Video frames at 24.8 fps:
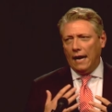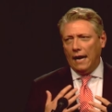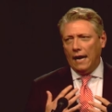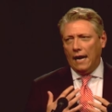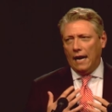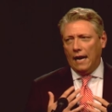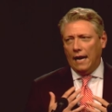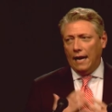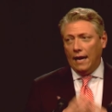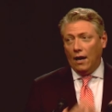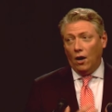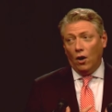
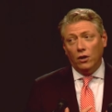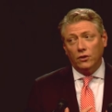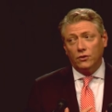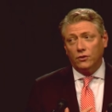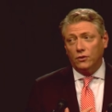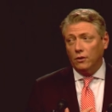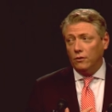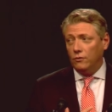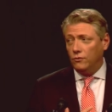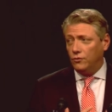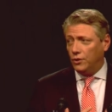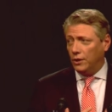I
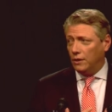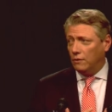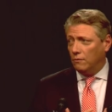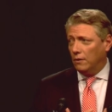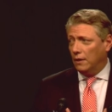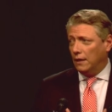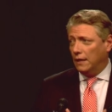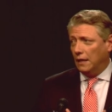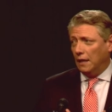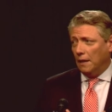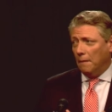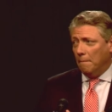also
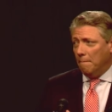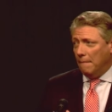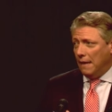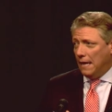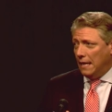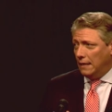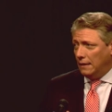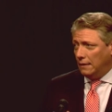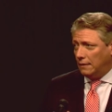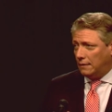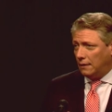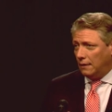generally
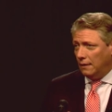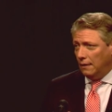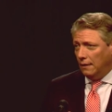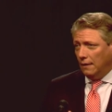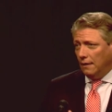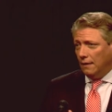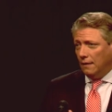lament